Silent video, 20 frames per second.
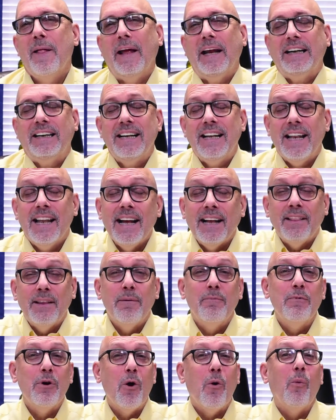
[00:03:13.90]
and let
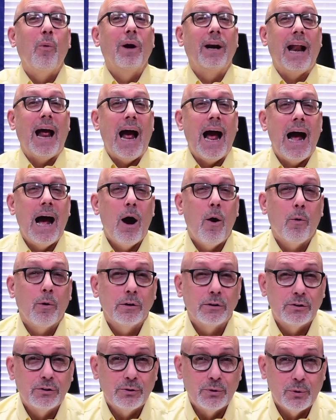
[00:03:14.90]
them know what
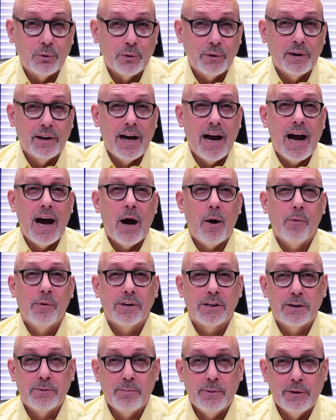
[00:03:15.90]
our story, our
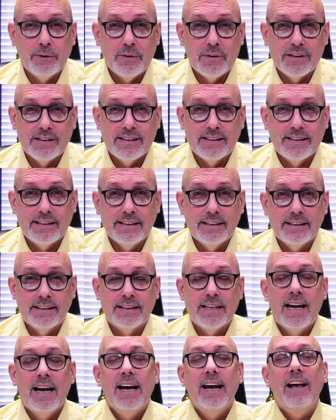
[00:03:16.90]
experiences is.